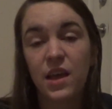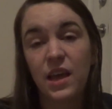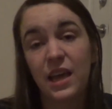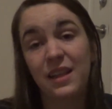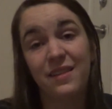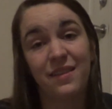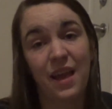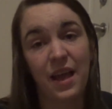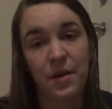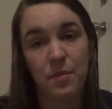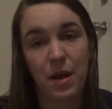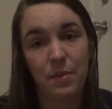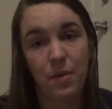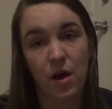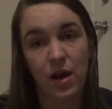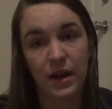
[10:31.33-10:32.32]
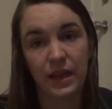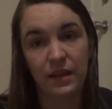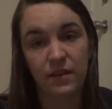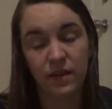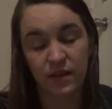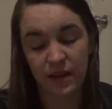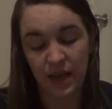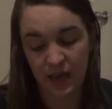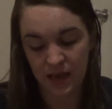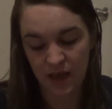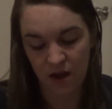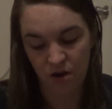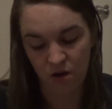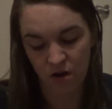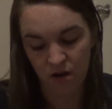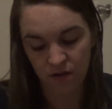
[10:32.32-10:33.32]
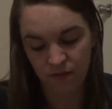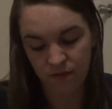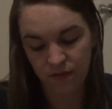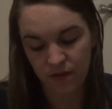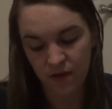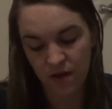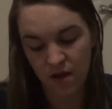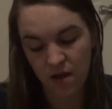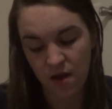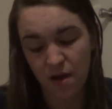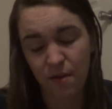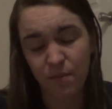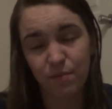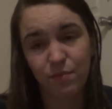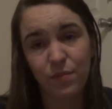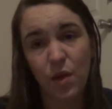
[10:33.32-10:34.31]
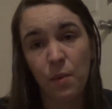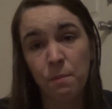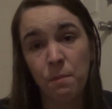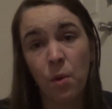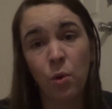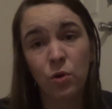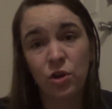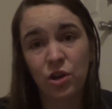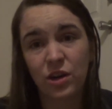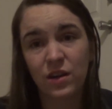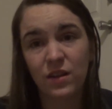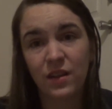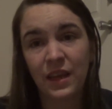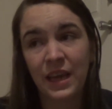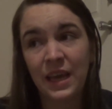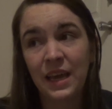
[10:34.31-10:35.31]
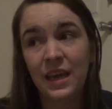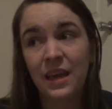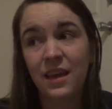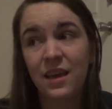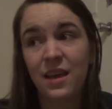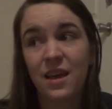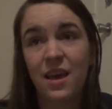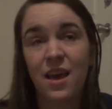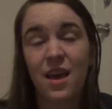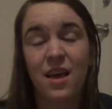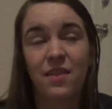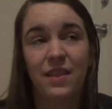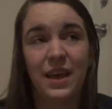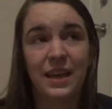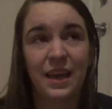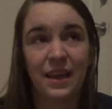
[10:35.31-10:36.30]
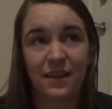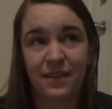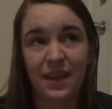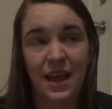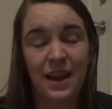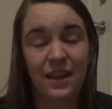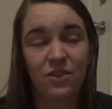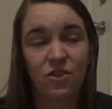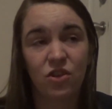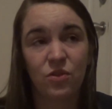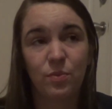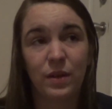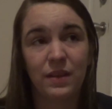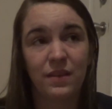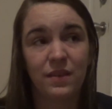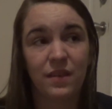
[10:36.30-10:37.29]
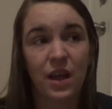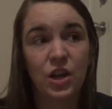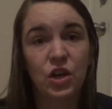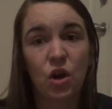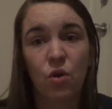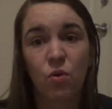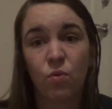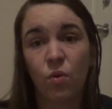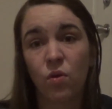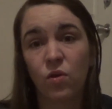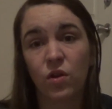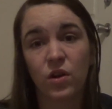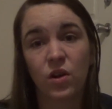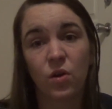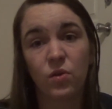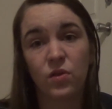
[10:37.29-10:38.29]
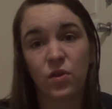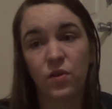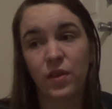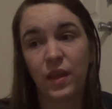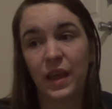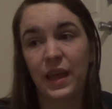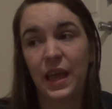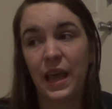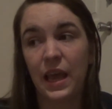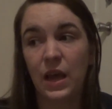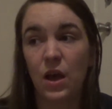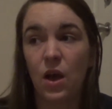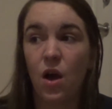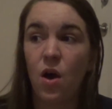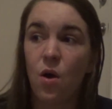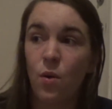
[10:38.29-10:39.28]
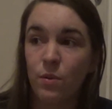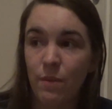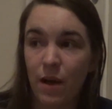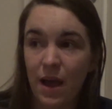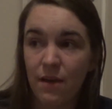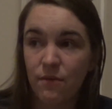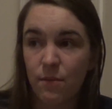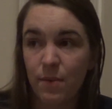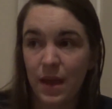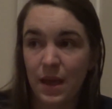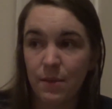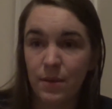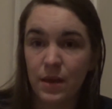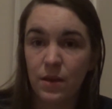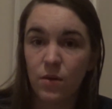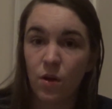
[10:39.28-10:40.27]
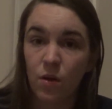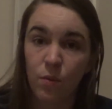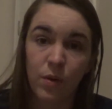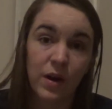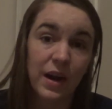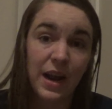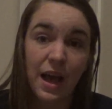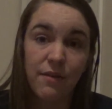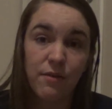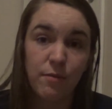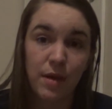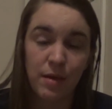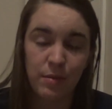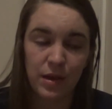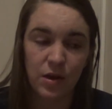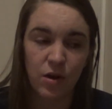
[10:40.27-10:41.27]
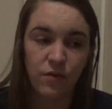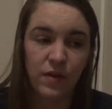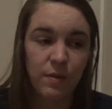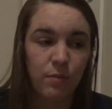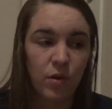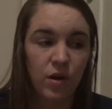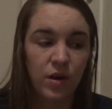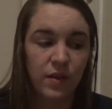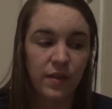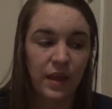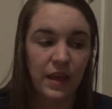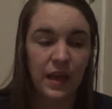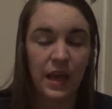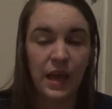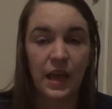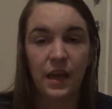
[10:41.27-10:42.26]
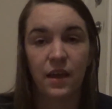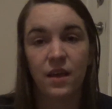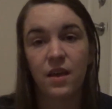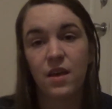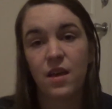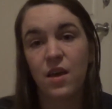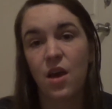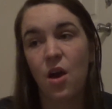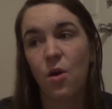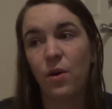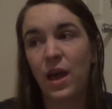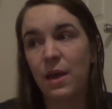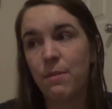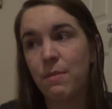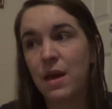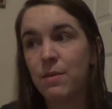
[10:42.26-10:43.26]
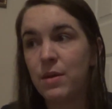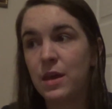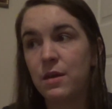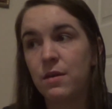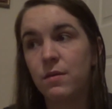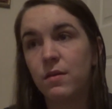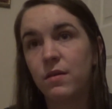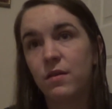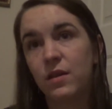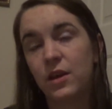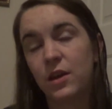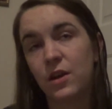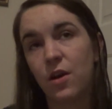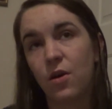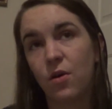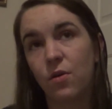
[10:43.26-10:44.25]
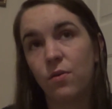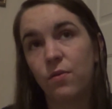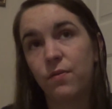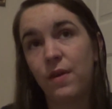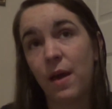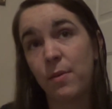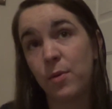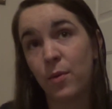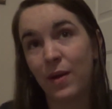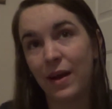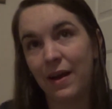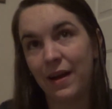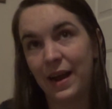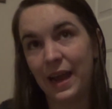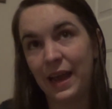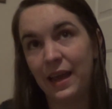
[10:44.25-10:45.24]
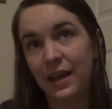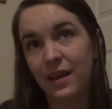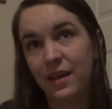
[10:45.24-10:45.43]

inside of my body to take care of. Emotionally, like I said, it's just been such a roller coaster thinking, oh, we might have a baby, or we're gonna have a baby in November, to thinking, okay, maybe, February,